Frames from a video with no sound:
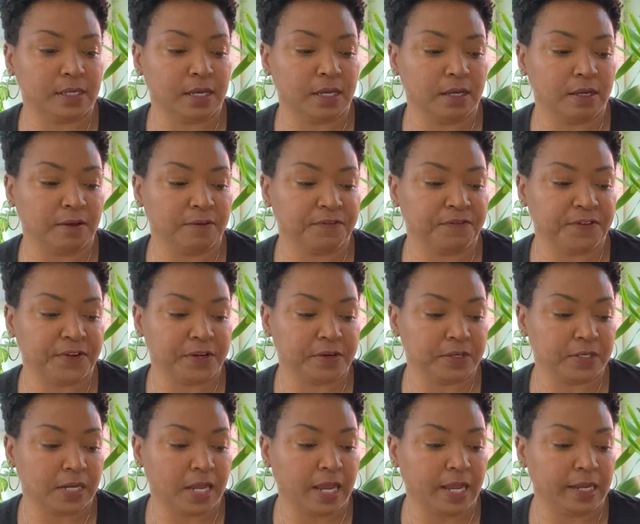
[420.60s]
uh,
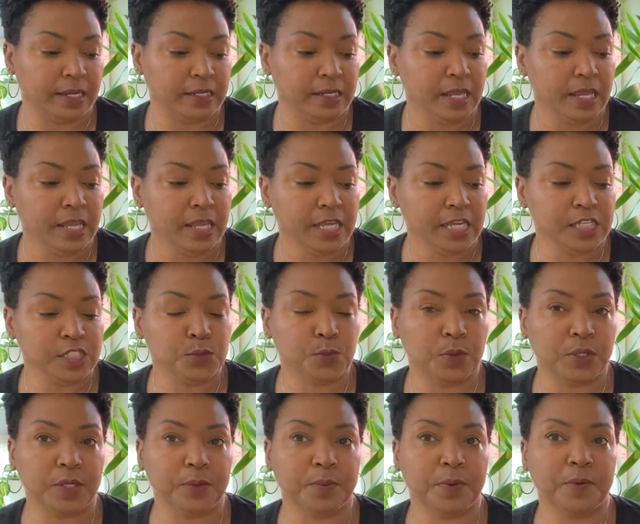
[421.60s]
Fahrenheit is
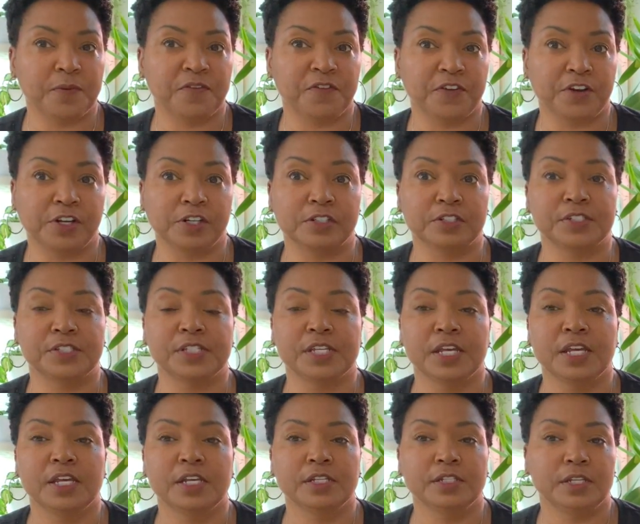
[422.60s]
what it prefers
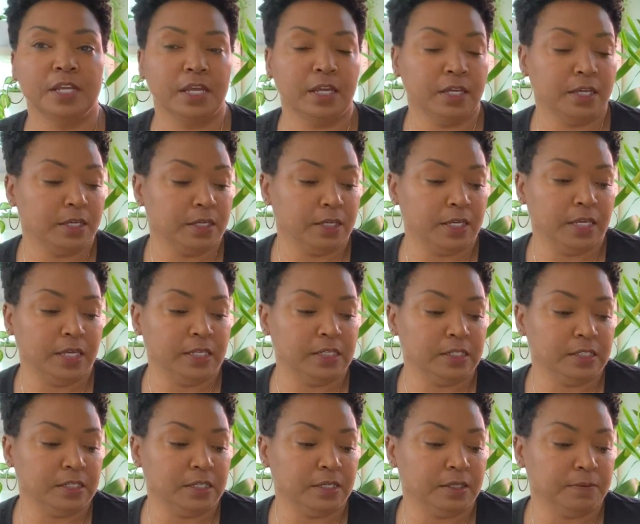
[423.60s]
in, in
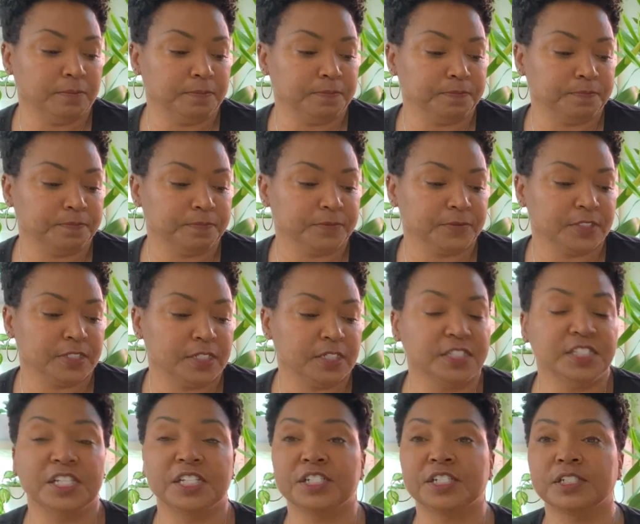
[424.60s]
um,
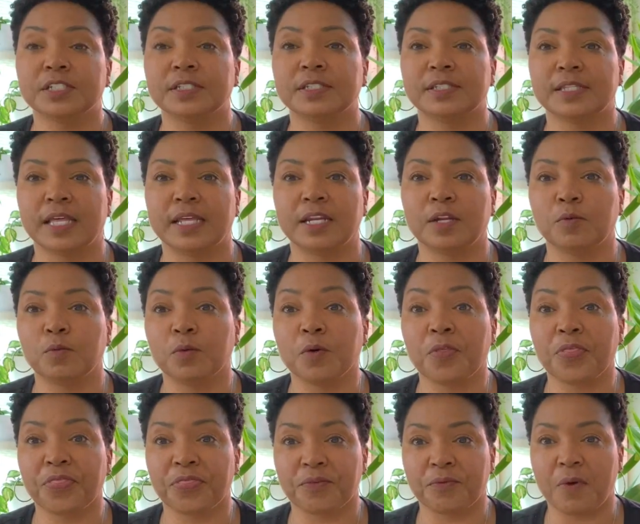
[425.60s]
conditions that it will
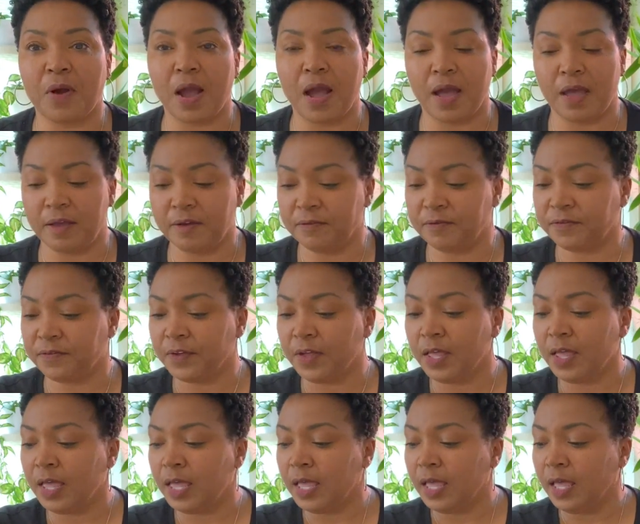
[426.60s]
thrive.
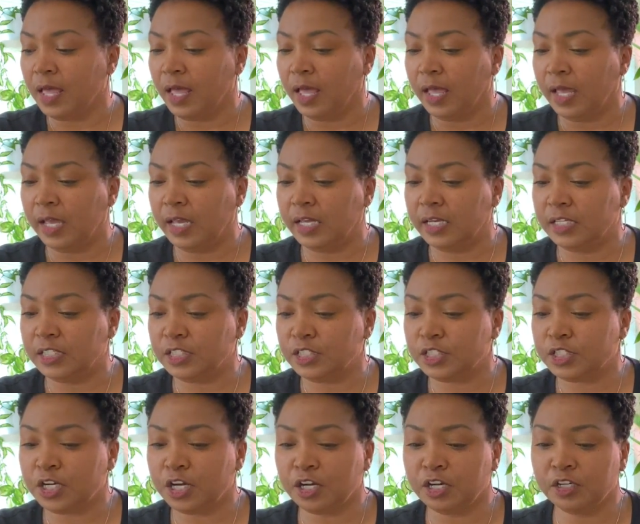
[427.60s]
In
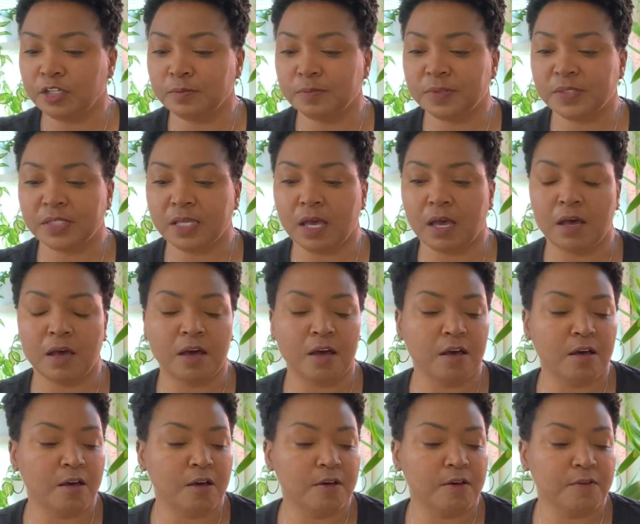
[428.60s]
terms
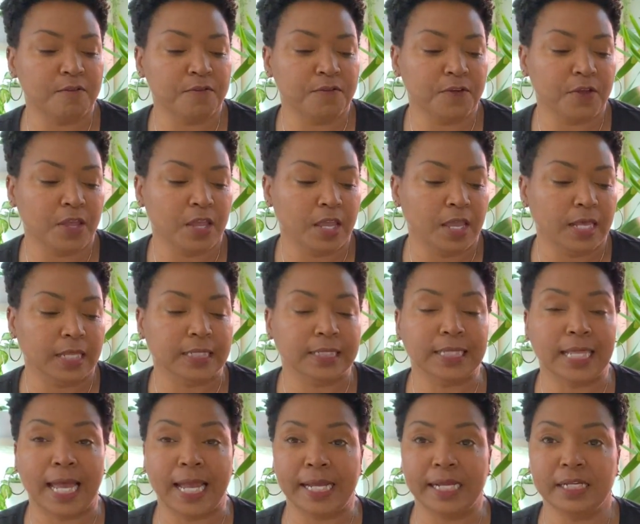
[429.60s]
of
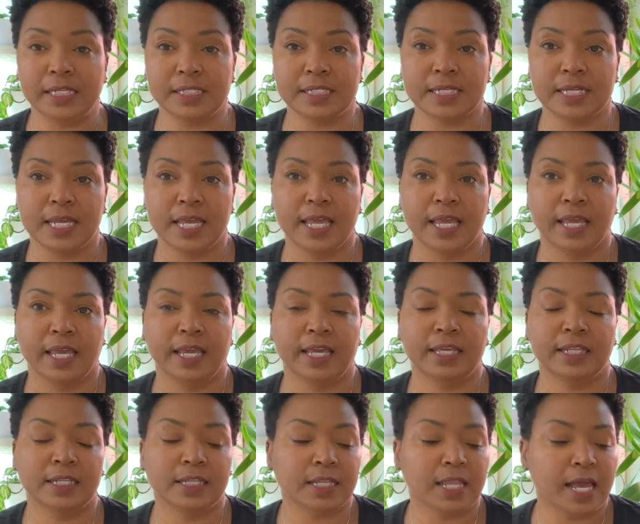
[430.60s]
light,
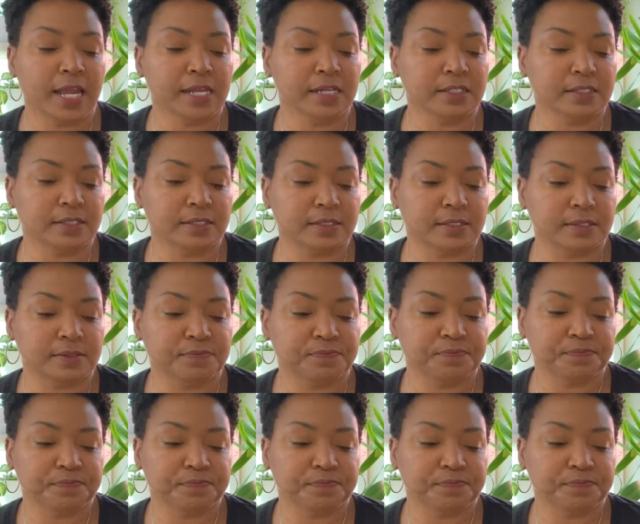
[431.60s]
it likes